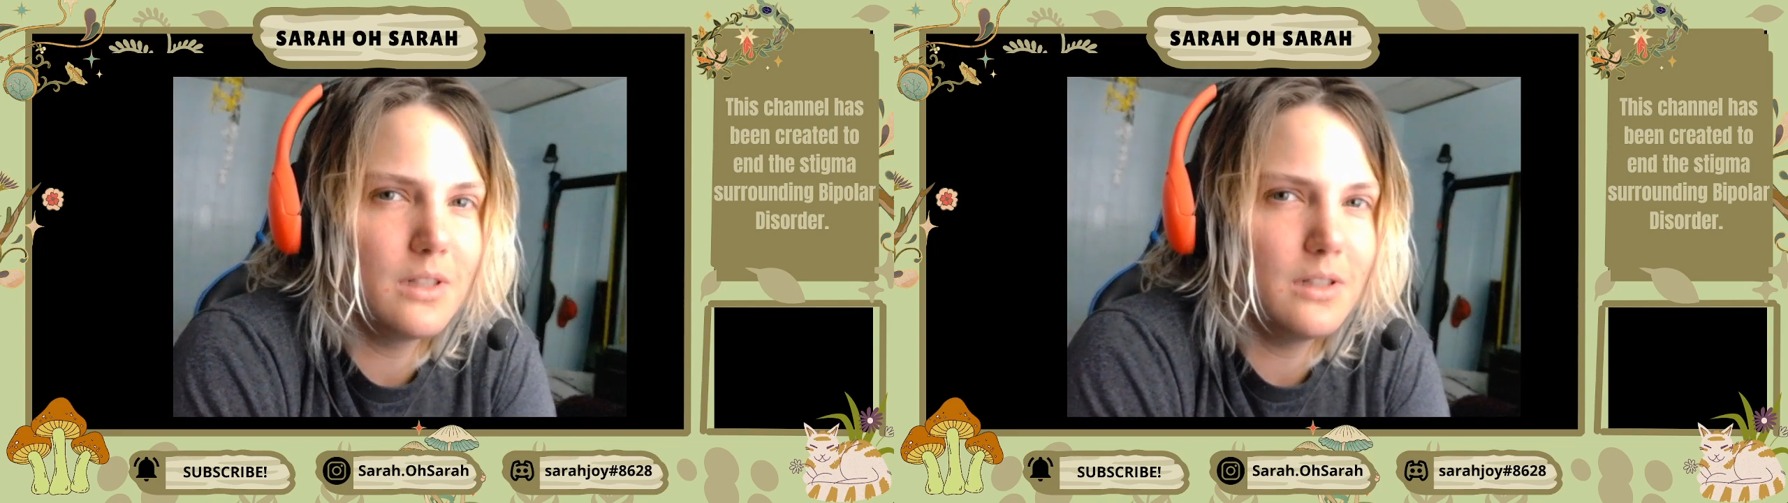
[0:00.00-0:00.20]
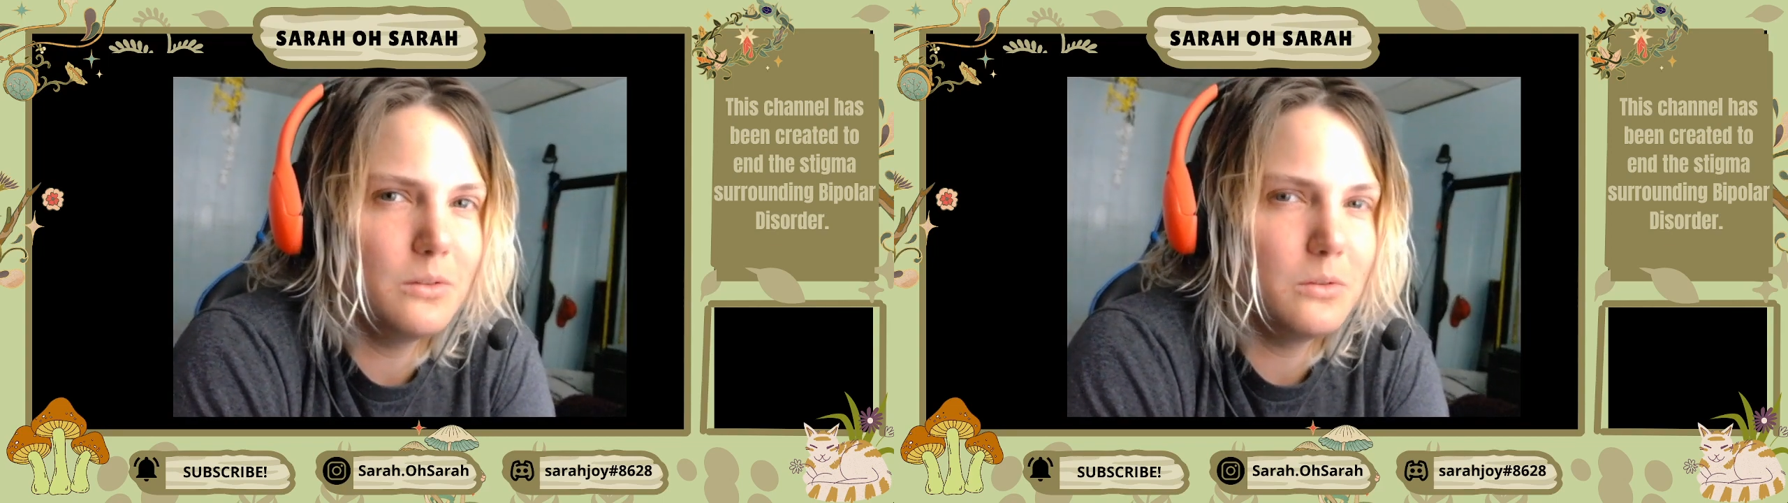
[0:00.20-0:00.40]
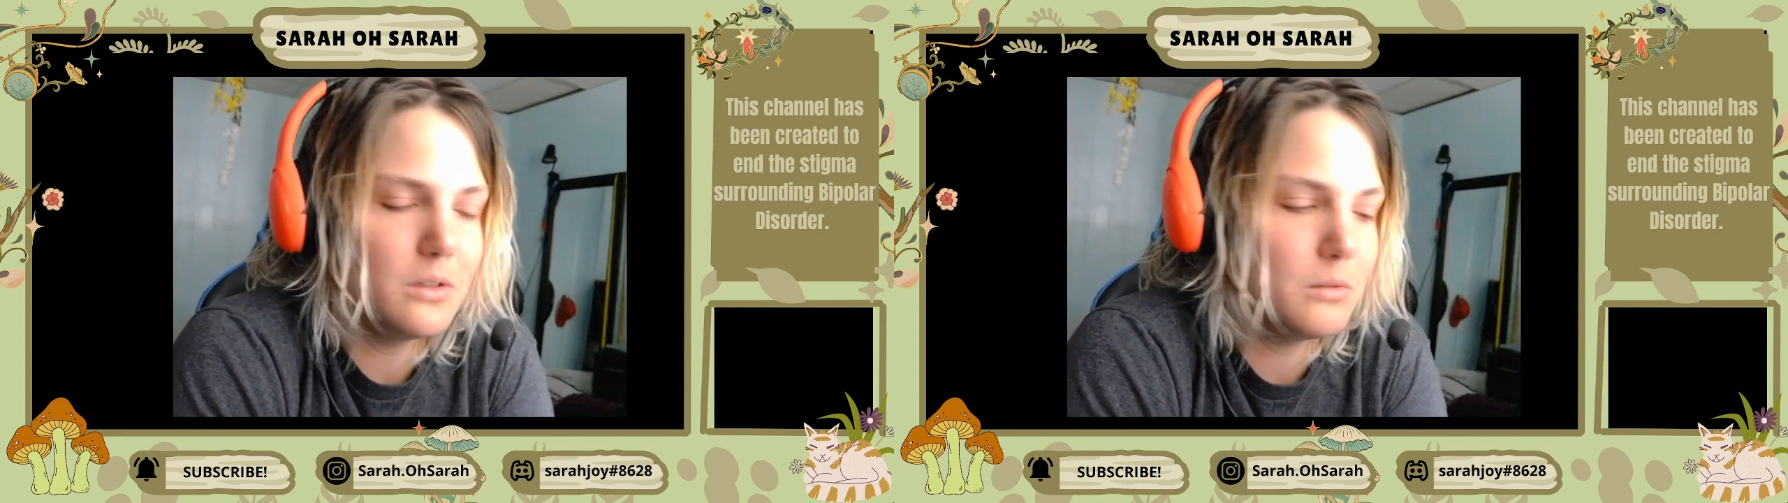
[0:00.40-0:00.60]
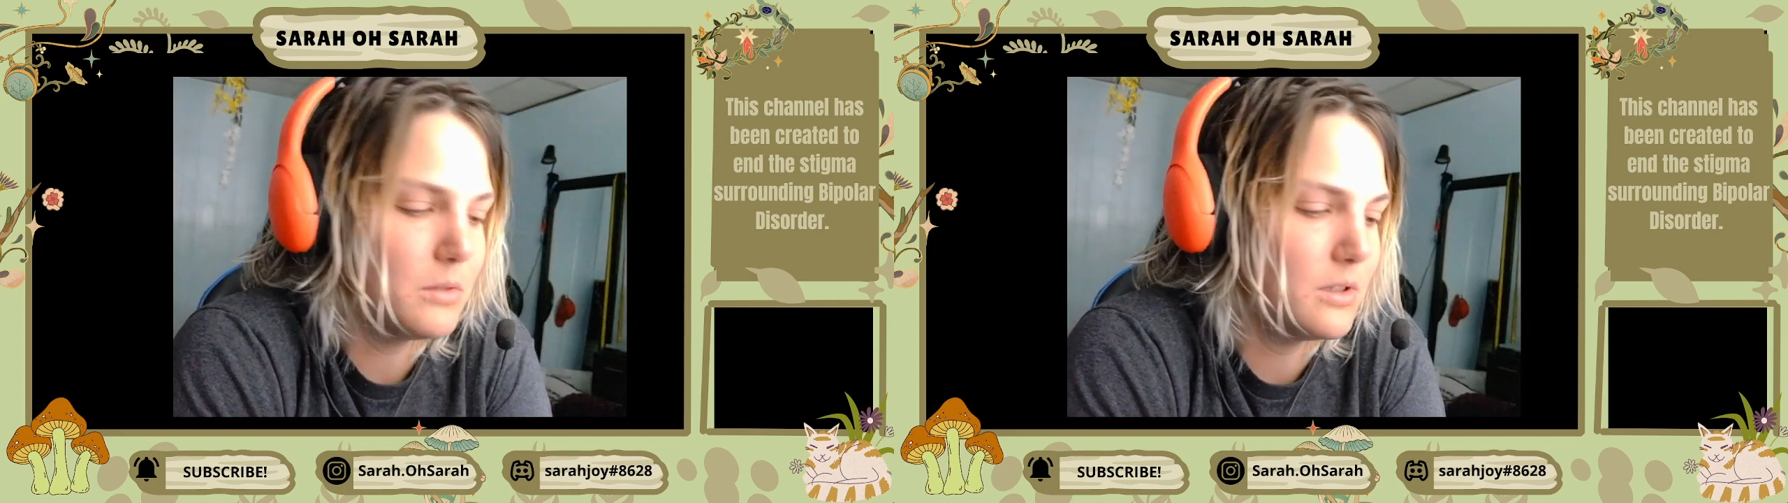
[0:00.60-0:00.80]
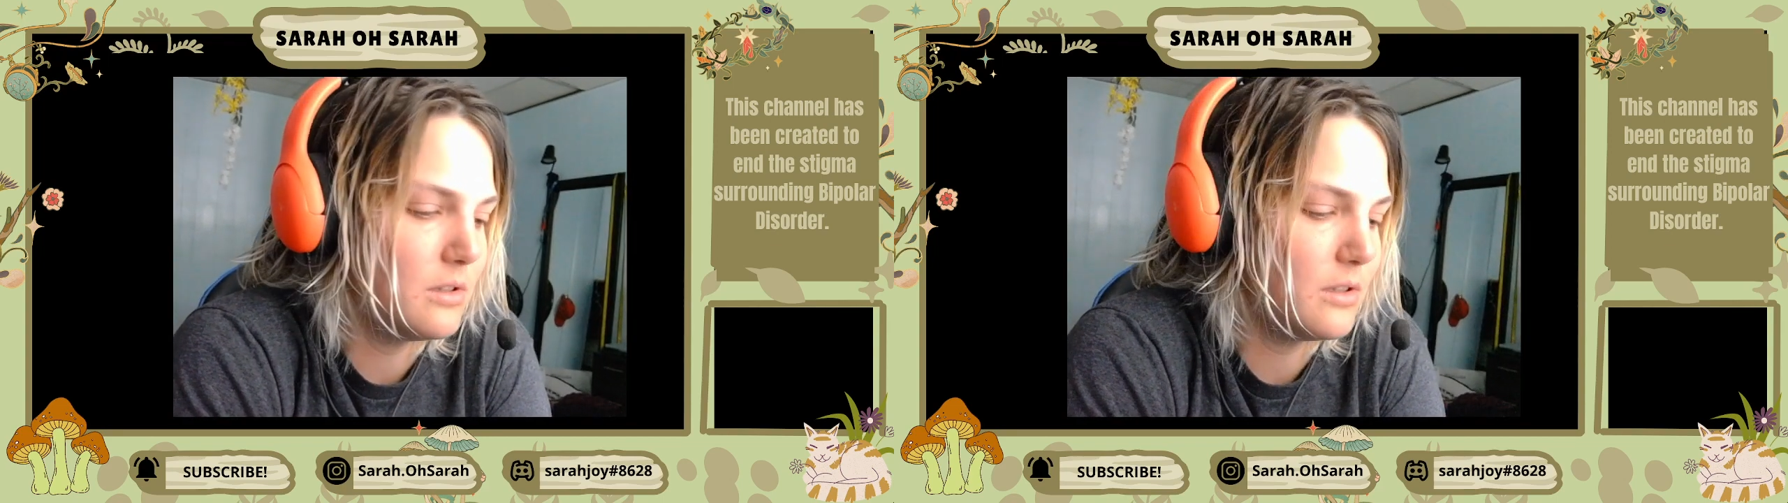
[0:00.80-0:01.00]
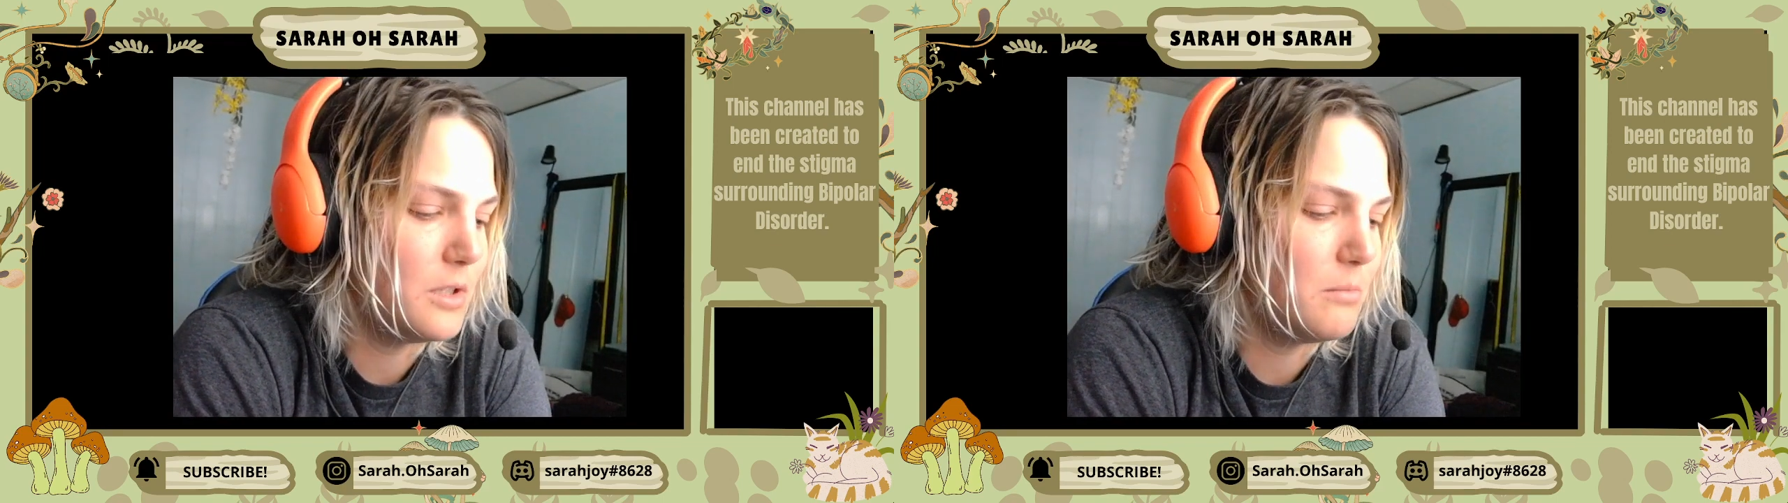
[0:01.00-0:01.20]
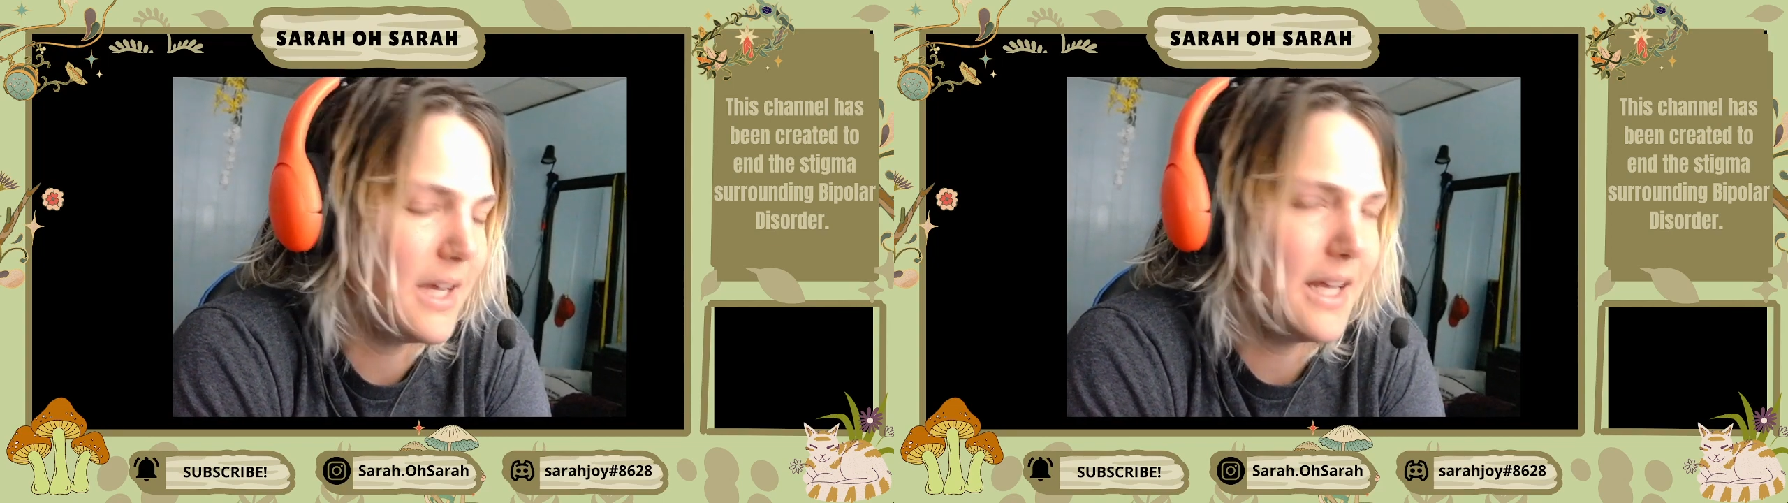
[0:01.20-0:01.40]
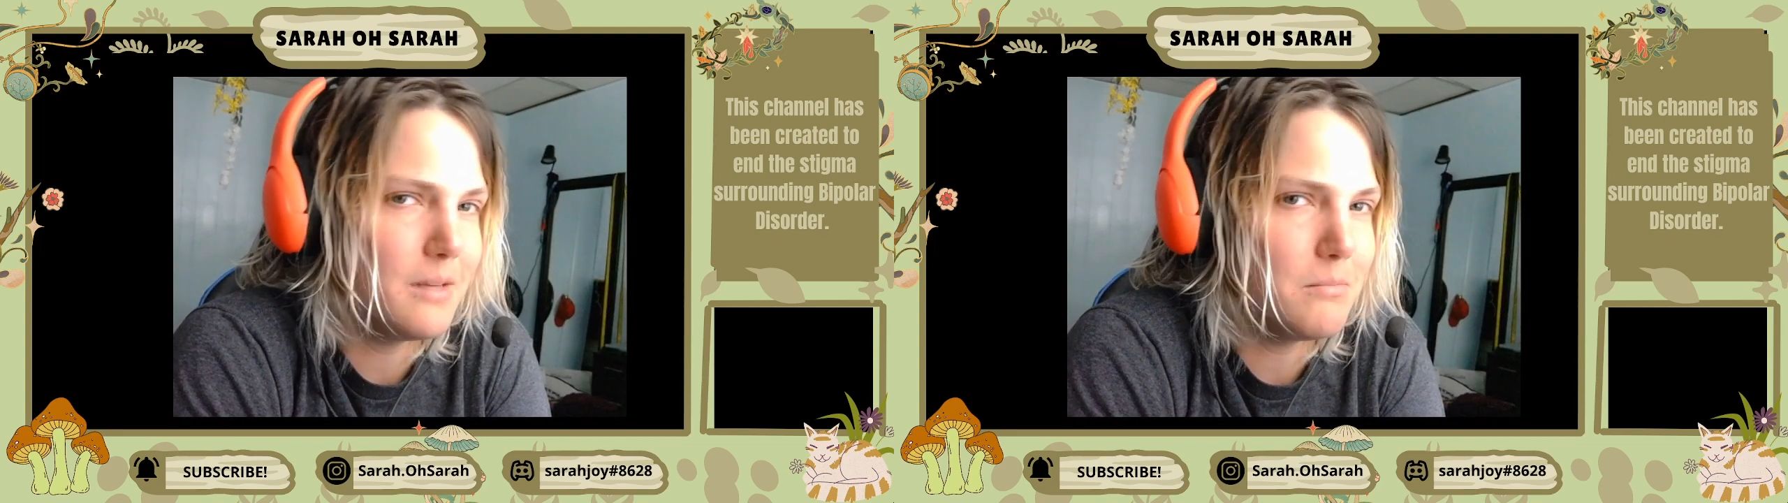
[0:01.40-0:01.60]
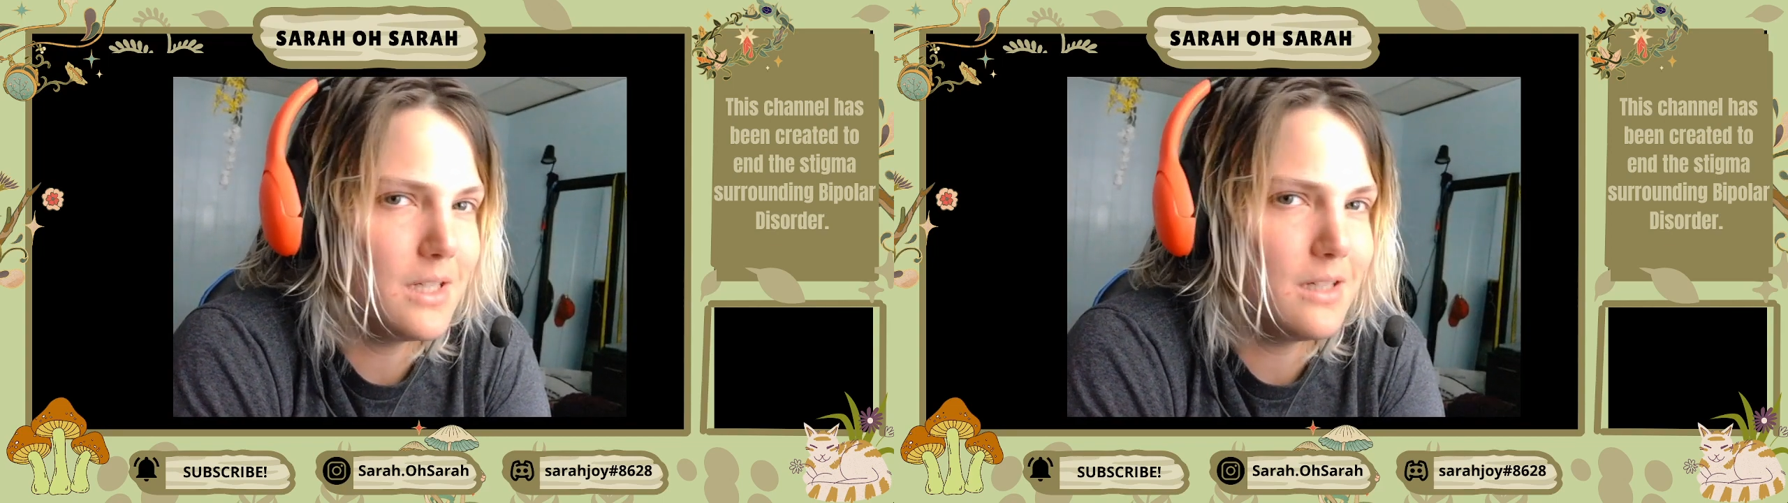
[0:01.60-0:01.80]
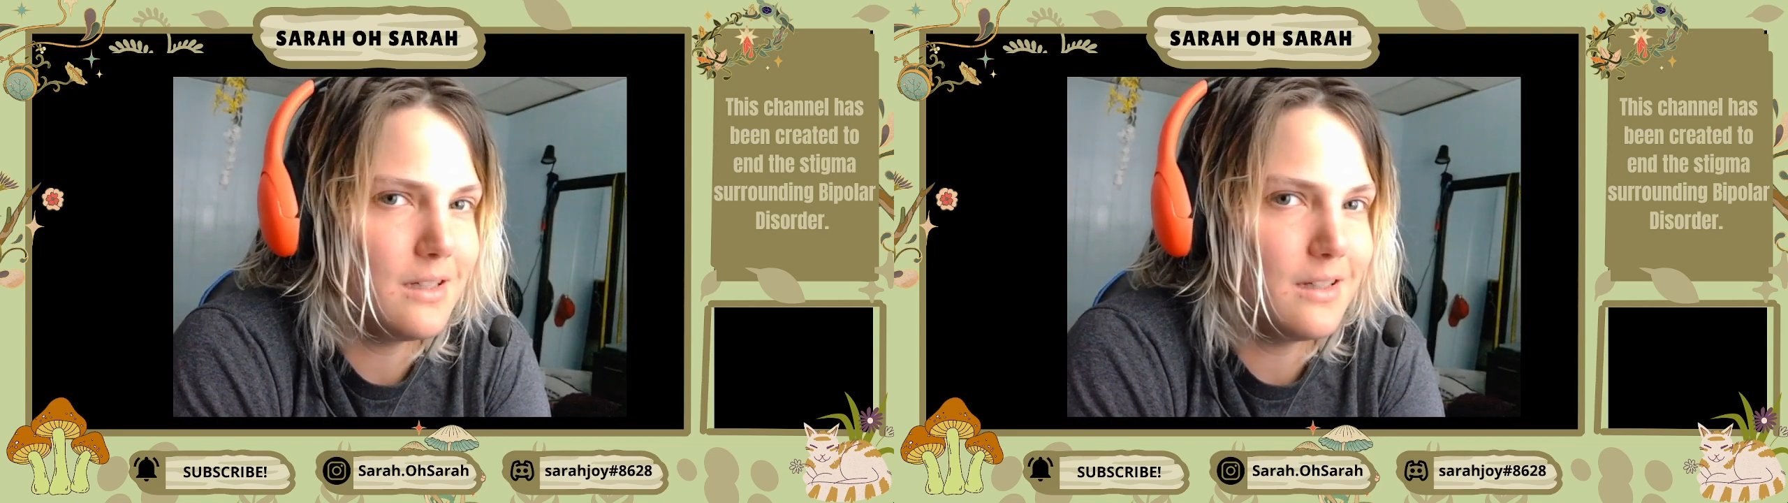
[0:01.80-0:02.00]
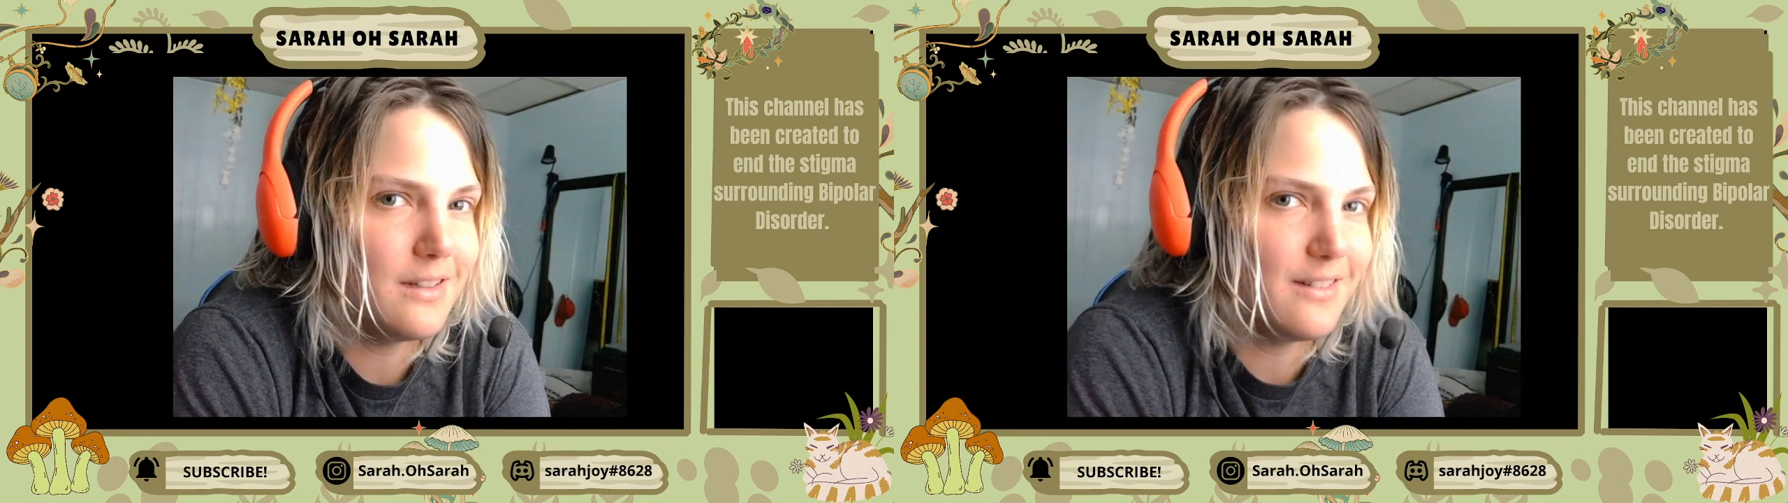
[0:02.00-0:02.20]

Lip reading: did I do something, are you mad at me?